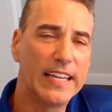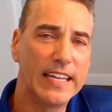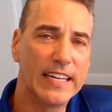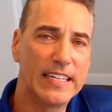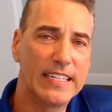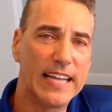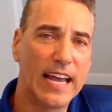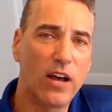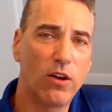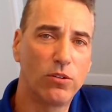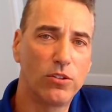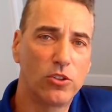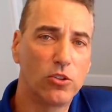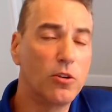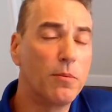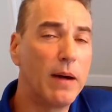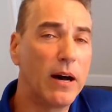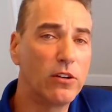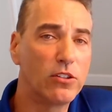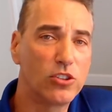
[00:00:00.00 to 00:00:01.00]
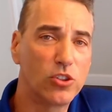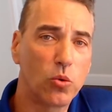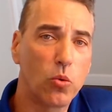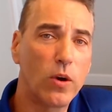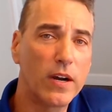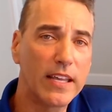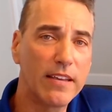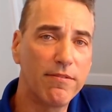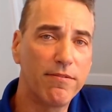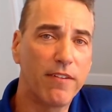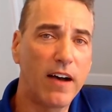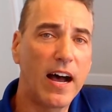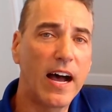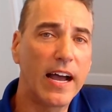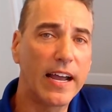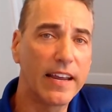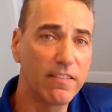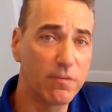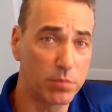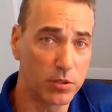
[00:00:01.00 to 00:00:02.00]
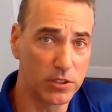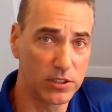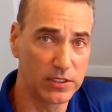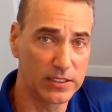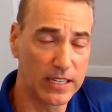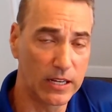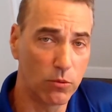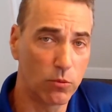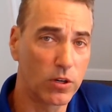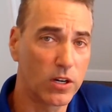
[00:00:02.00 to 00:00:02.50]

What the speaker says: get down to about 25%.